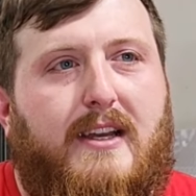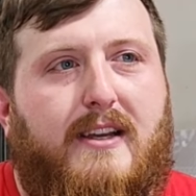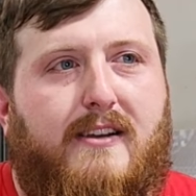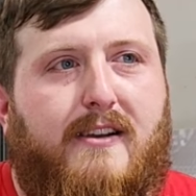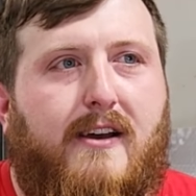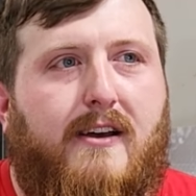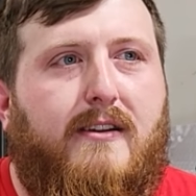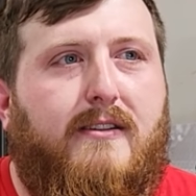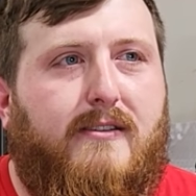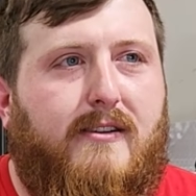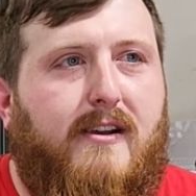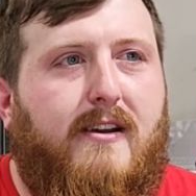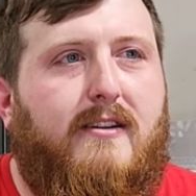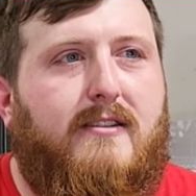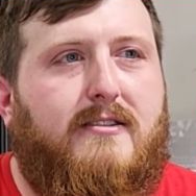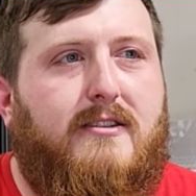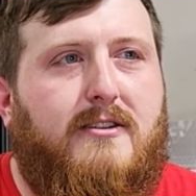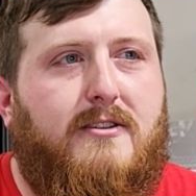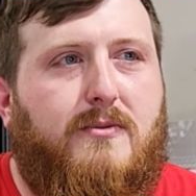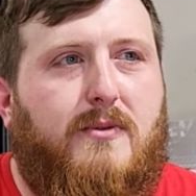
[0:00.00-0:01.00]
Got
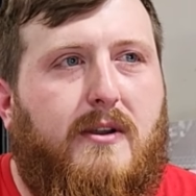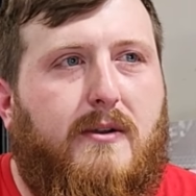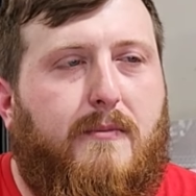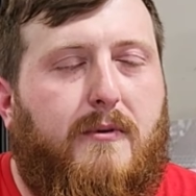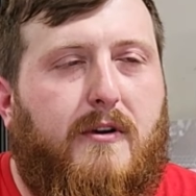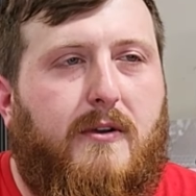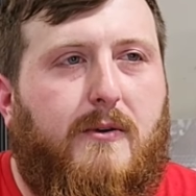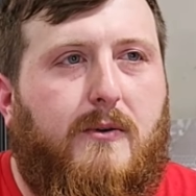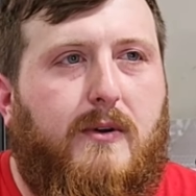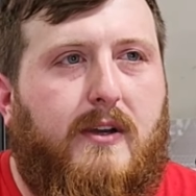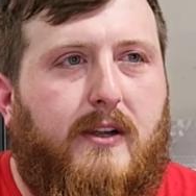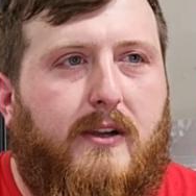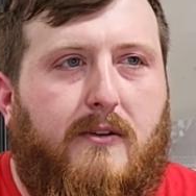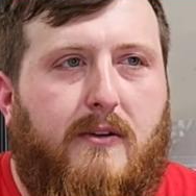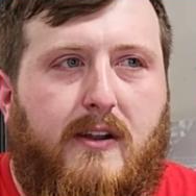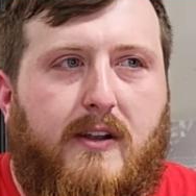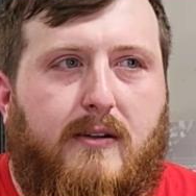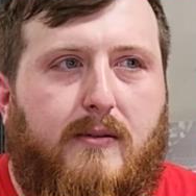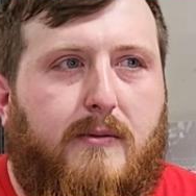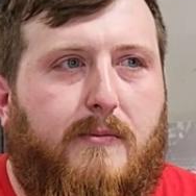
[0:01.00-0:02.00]
it situated pretty quick.
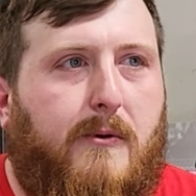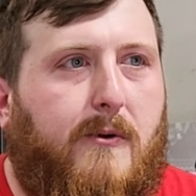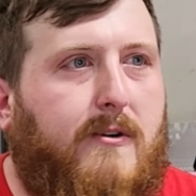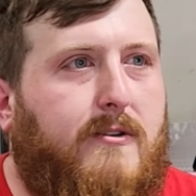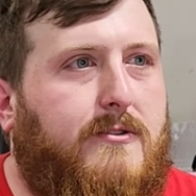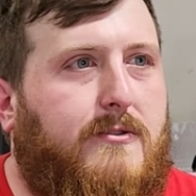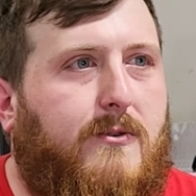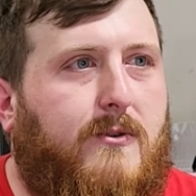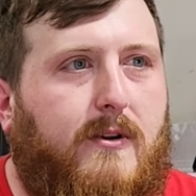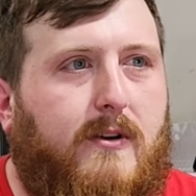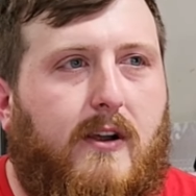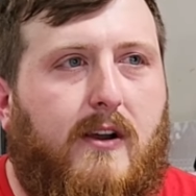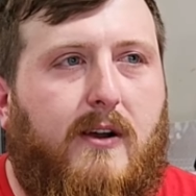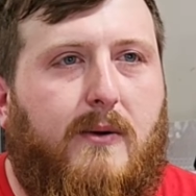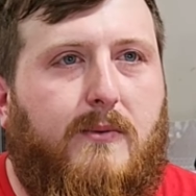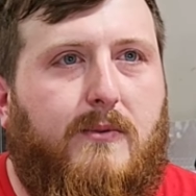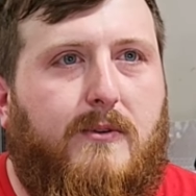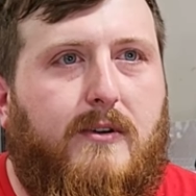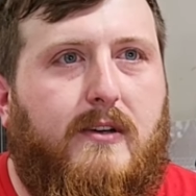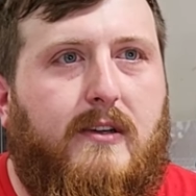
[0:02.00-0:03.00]
Ran up to parts store,
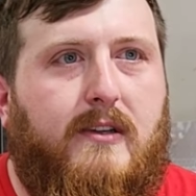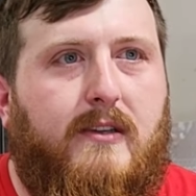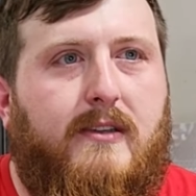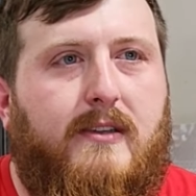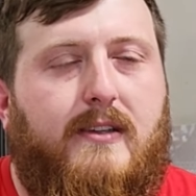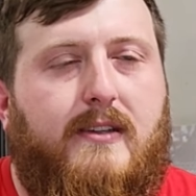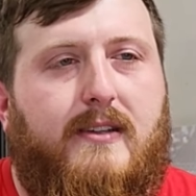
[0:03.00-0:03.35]
got one.